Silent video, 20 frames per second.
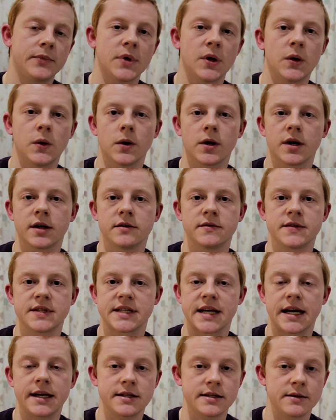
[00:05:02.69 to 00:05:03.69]
or kind of
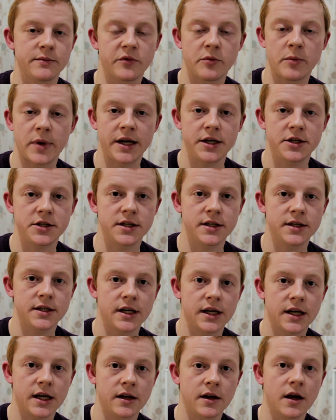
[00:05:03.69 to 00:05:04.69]
status information
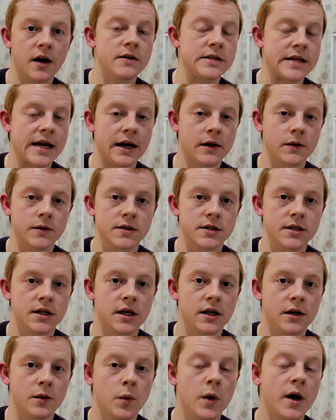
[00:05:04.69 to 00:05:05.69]
that kind of goes out,
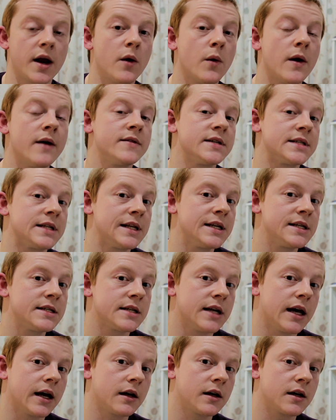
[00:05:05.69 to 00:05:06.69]
and whoever's
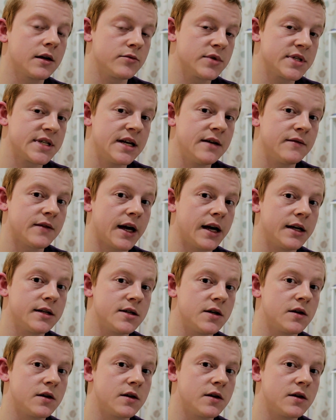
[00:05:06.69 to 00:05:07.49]
listening can receive that.